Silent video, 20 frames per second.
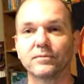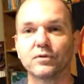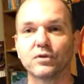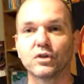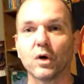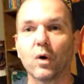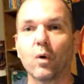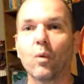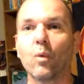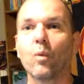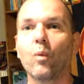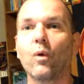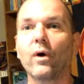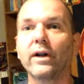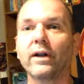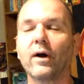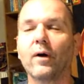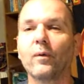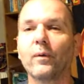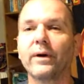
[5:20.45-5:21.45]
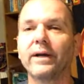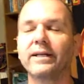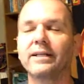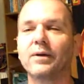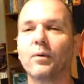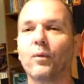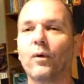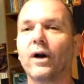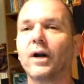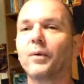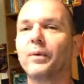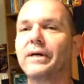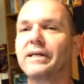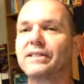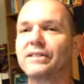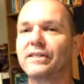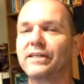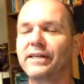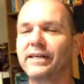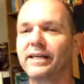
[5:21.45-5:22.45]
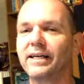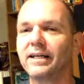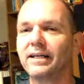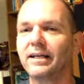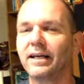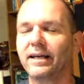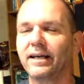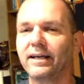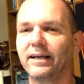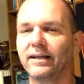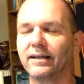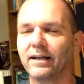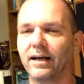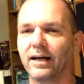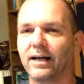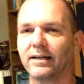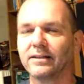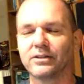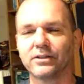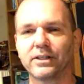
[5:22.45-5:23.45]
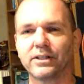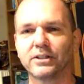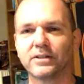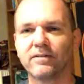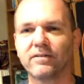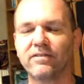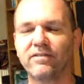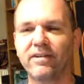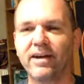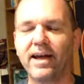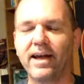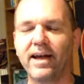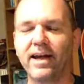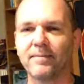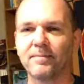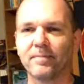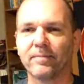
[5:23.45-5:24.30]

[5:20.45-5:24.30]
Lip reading: So what are we seeing in Sins of the Fae?